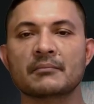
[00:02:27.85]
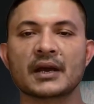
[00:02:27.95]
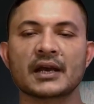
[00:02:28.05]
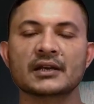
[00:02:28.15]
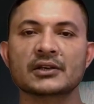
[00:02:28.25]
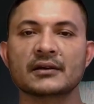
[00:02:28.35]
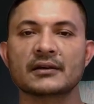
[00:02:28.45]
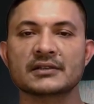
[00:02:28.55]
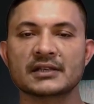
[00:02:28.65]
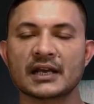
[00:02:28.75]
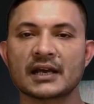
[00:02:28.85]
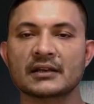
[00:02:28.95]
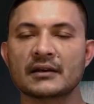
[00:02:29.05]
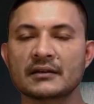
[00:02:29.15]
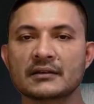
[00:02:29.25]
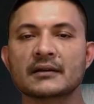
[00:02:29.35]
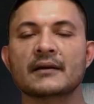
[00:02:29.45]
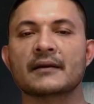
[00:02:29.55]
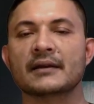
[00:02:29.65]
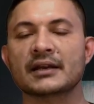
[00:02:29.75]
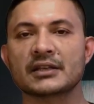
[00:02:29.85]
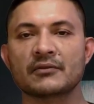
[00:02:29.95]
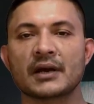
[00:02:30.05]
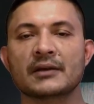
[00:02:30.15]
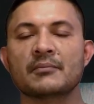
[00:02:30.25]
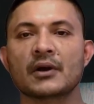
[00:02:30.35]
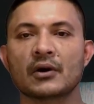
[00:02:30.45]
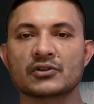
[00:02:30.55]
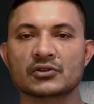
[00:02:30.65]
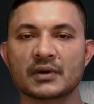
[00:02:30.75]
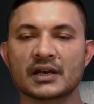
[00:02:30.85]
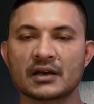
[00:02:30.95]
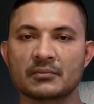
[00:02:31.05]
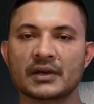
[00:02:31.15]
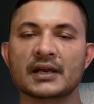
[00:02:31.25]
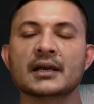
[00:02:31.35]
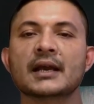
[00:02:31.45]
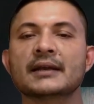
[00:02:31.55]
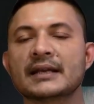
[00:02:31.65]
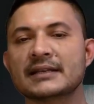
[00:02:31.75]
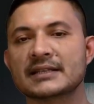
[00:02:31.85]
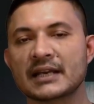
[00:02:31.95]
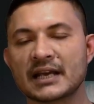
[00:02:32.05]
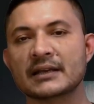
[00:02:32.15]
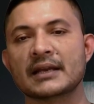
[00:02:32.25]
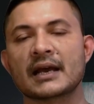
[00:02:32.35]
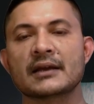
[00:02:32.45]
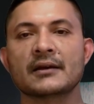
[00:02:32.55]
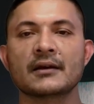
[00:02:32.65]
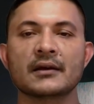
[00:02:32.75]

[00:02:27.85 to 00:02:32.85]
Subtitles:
page, select This device belongs to my company and then select Next.